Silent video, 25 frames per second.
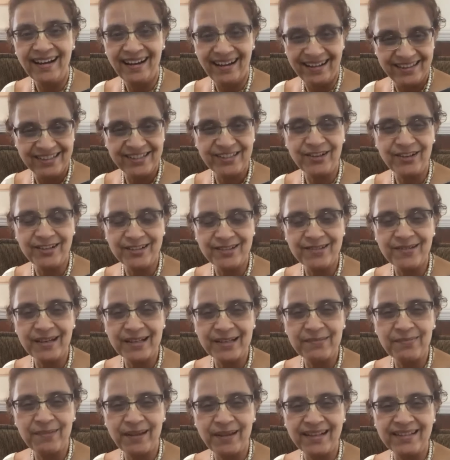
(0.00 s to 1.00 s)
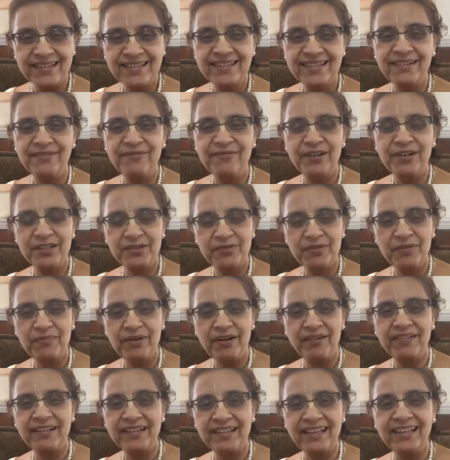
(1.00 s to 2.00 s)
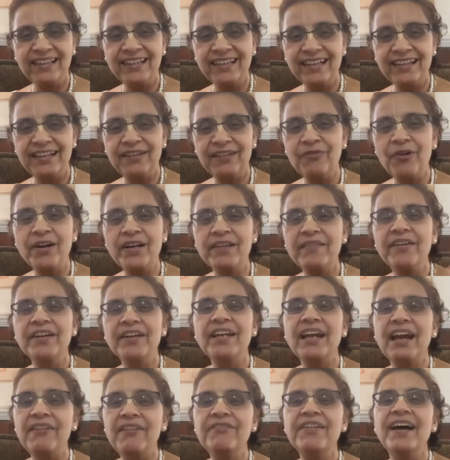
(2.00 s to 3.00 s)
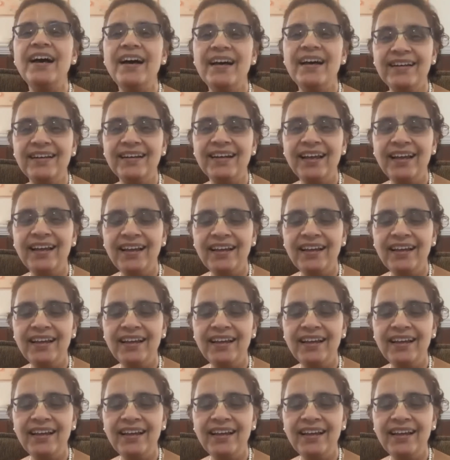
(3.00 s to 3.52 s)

And this also explains the verse from Bhagavad Gita that whatever you have done,